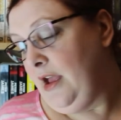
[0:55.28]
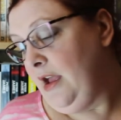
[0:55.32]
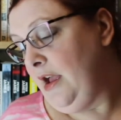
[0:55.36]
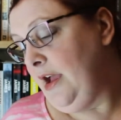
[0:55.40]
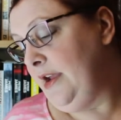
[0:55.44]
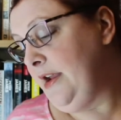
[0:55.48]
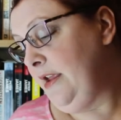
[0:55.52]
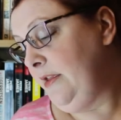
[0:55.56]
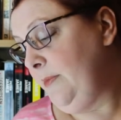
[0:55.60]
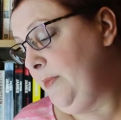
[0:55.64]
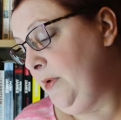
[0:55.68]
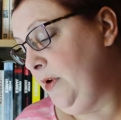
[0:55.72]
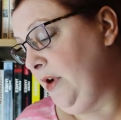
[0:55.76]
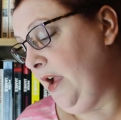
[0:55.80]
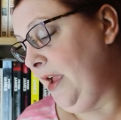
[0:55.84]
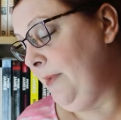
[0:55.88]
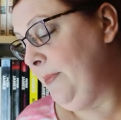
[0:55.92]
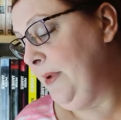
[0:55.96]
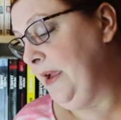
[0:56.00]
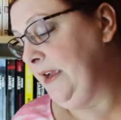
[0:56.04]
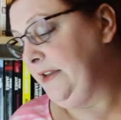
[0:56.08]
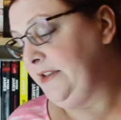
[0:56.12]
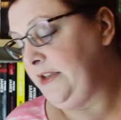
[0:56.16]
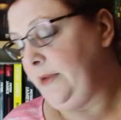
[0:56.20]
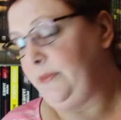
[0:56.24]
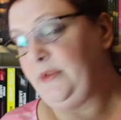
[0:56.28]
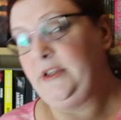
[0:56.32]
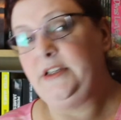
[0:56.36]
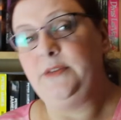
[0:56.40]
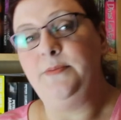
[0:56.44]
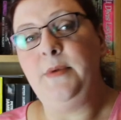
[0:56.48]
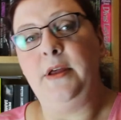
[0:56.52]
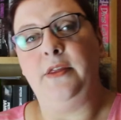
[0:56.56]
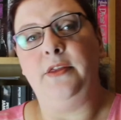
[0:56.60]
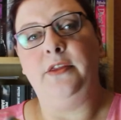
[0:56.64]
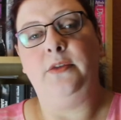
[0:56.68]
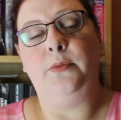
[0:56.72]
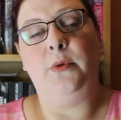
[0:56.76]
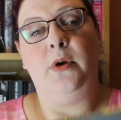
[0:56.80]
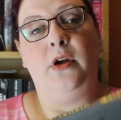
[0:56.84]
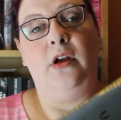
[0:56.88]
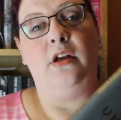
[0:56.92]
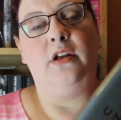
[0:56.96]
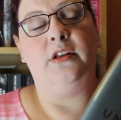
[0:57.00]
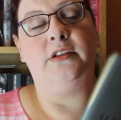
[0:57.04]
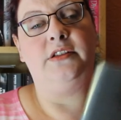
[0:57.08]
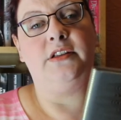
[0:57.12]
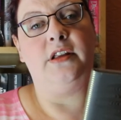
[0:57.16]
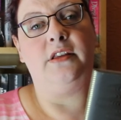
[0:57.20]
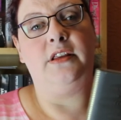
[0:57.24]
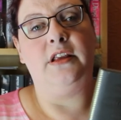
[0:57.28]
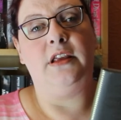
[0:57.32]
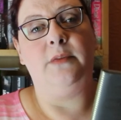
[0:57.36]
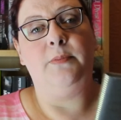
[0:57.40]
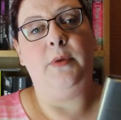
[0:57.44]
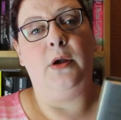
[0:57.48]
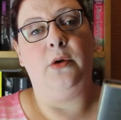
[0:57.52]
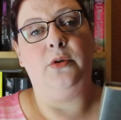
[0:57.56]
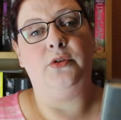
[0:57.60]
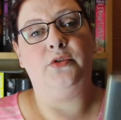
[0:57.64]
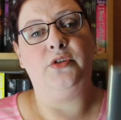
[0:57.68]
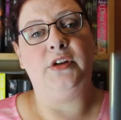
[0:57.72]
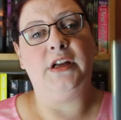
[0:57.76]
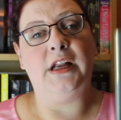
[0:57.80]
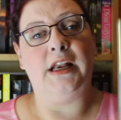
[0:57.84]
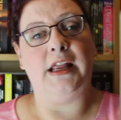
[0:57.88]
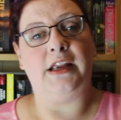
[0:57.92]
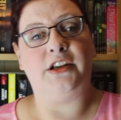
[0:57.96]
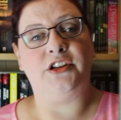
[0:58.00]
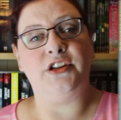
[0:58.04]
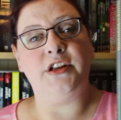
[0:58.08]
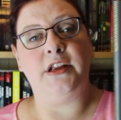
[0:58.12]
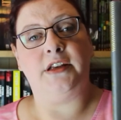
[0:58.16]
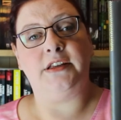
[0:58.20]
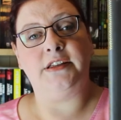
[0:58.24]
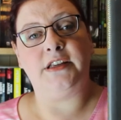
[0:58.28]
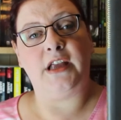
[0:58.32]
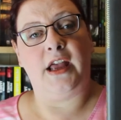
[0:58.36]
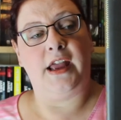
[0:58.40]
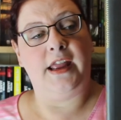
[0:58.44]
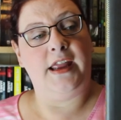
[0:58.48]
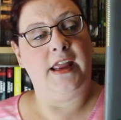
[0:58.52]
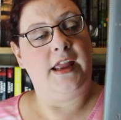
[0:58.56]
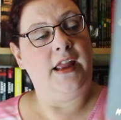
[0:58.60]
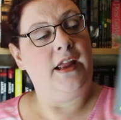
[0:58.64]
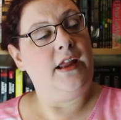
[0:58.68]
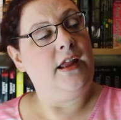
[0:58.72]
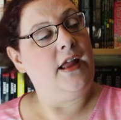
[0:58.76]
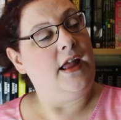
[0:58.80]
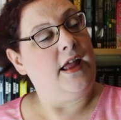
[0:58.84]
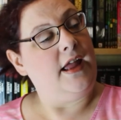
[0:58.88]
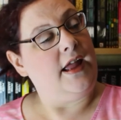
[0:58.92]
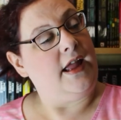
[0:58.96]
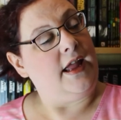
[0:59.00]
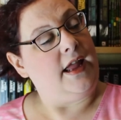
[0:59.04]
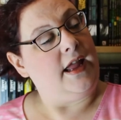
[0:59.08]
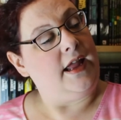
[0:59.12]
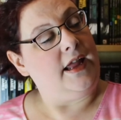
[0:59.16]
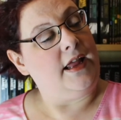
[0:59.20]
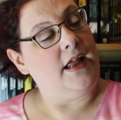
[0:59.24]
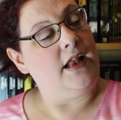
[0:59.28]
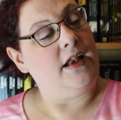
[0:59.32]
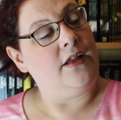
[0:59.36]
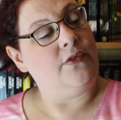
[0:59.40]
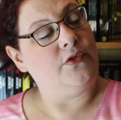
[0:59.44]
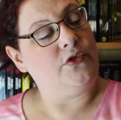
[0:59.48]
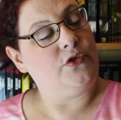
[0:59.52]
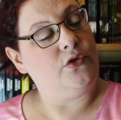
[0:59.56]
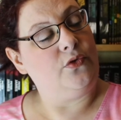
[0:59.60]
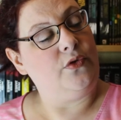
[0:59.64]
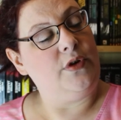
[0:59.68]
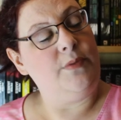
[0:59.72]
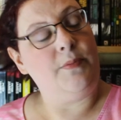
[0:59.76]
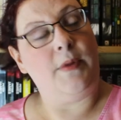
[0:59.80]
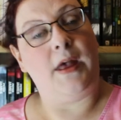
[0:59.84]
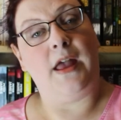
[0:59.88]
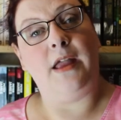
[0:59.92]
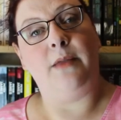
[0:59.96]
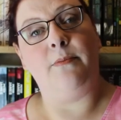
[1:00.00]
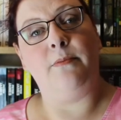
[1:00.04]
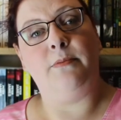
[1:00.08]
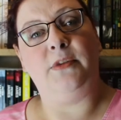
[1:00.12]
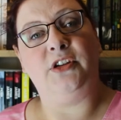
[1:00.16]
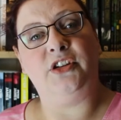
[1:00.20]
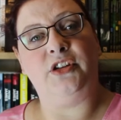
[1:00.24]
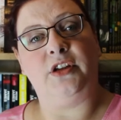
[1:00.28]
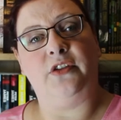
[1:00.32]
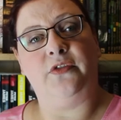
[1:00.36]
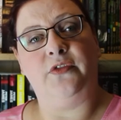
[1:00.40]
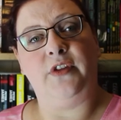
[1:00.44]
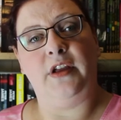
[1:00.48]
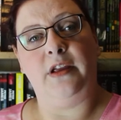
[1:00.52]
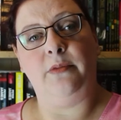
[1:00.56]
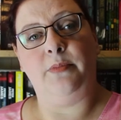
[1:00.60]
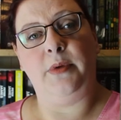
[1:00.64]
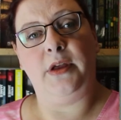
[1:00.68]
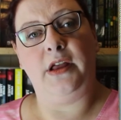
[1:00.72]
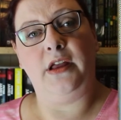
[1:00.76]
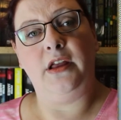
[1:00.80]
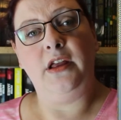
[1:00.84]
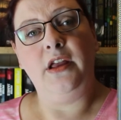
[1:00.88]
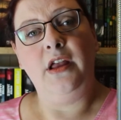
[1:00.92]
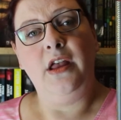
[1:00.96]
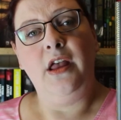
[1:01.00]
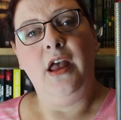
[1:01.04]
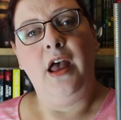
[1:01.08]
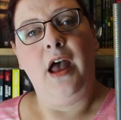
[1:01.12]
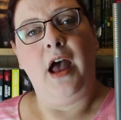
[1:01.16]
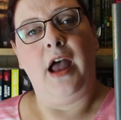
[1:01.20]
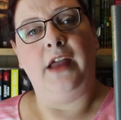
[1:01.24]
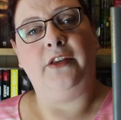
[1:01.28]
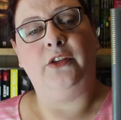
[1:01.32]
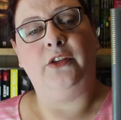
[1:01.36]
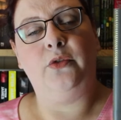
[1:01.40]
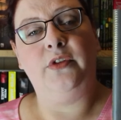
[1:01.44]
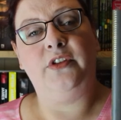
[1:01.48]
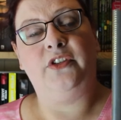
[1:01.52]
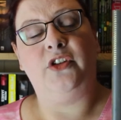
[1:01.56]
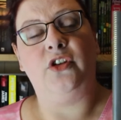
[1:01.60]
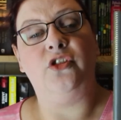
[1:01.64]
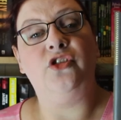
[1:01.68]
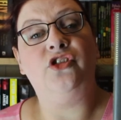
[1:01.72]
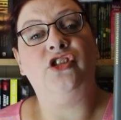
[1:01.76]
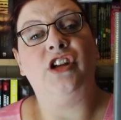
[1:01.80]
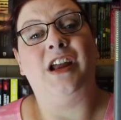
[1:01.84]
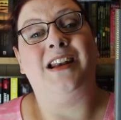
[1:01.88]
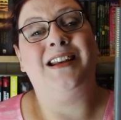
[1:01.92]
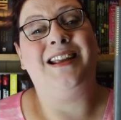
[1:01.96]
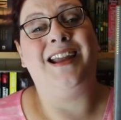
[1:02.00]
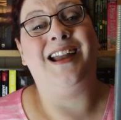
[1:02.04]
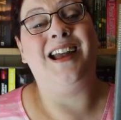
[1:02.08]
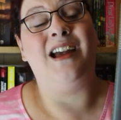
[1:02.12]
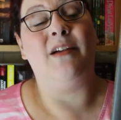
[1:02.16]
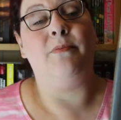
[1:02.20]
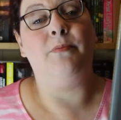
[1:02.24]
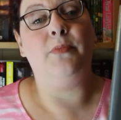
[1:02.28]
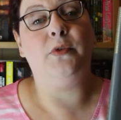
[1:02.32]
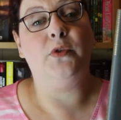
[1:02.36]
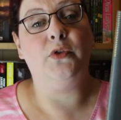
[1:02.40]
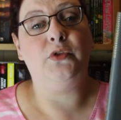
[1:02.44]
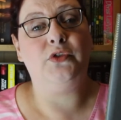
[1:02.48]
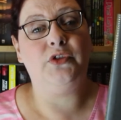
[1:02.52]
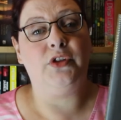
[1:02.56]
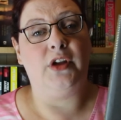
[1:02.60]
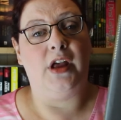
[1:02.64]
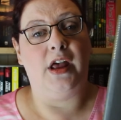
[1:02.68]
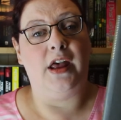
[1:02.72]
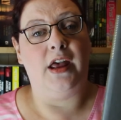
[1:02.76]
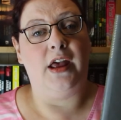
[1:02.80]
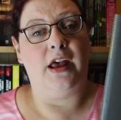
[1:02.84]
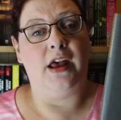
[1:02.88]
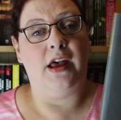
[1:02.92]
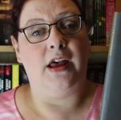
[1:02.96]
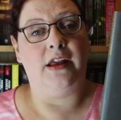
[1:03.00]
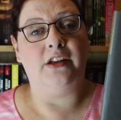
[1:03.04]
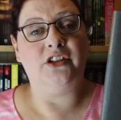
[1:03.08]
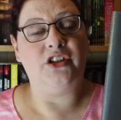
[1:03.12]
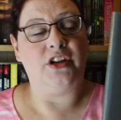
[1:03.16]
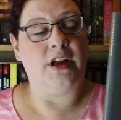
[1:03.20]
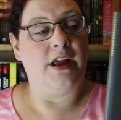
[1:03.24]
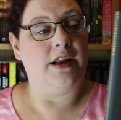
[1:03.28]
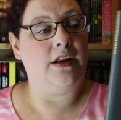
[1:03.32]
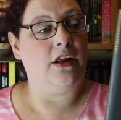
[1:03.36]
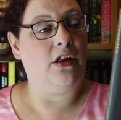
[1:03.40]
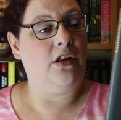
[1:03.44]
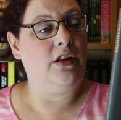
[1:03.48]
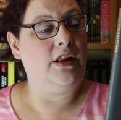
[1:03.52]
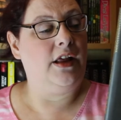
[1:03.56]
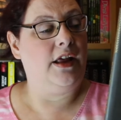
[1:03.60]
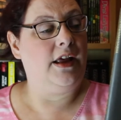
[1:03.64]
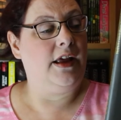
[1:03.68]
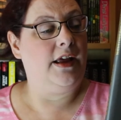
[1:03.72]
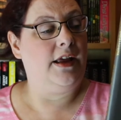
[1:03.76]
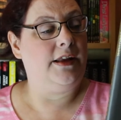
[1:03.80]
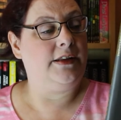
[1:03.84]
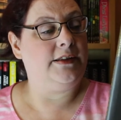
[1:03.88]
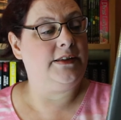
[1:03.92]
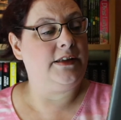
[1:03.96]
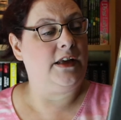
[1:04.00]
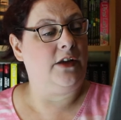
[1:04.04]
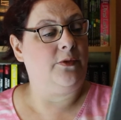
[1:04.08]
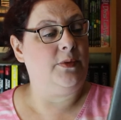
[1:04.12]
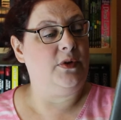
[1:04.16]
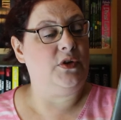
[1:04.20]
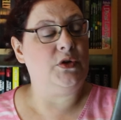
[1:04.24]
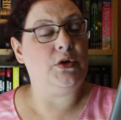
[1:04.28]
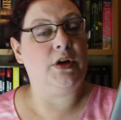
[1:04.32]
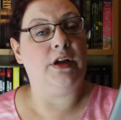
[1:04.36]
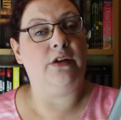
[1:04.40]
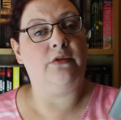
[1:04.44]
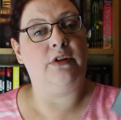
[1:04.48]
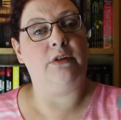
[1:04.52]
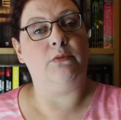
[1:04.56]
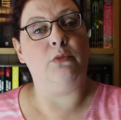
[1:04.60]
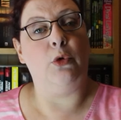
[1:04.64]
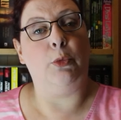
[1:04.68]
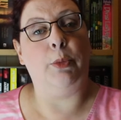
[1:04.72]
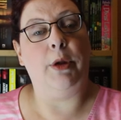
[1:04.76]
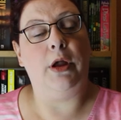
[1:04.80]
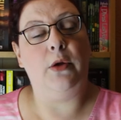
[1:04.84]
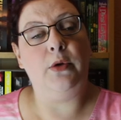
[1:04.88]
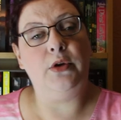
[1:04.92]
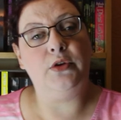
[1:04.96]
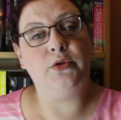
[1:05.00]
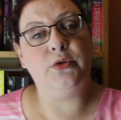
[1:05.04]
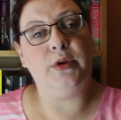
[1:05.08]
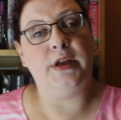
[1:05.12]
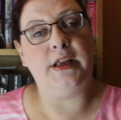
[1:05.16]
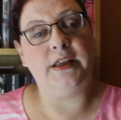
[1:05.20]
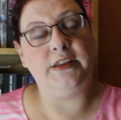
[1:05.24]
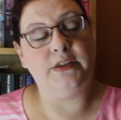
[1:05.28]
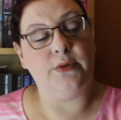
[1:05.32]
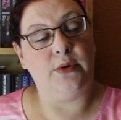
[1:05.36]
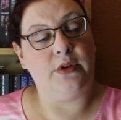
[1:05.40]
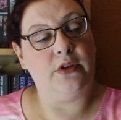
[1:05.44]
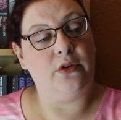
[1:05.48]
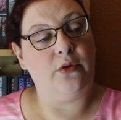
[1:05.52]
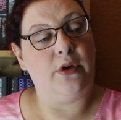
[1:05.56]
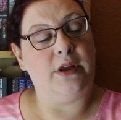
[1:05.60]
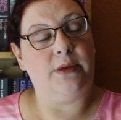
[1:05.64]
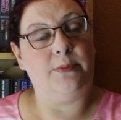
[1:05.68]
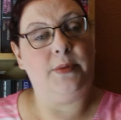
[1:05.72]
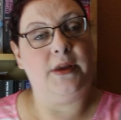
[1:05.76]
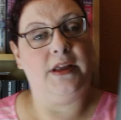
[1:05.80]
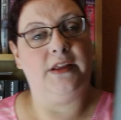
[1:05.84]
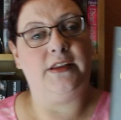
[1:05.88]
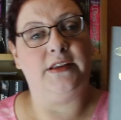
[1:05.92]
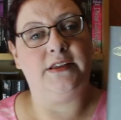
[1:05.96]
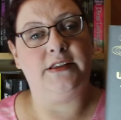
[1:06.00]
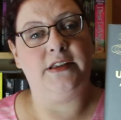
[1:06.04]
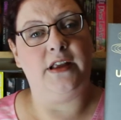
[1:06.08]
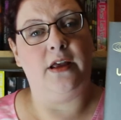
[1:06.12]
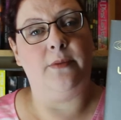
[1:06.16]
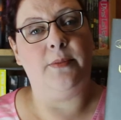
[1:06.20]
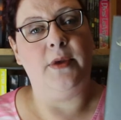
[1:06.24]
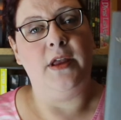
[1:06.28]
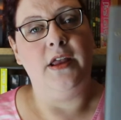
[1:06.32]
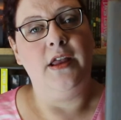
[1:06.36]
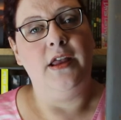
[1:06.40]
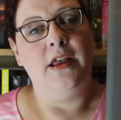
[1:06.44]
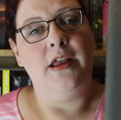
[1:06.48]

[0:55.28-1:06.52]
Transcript: Another book I picked up this month was the poetry collection Undying, a love story by Michelle Faber. I this on Jen Campbell's channel, and I've been trying to read more poetry, so I thought I'd pick this up.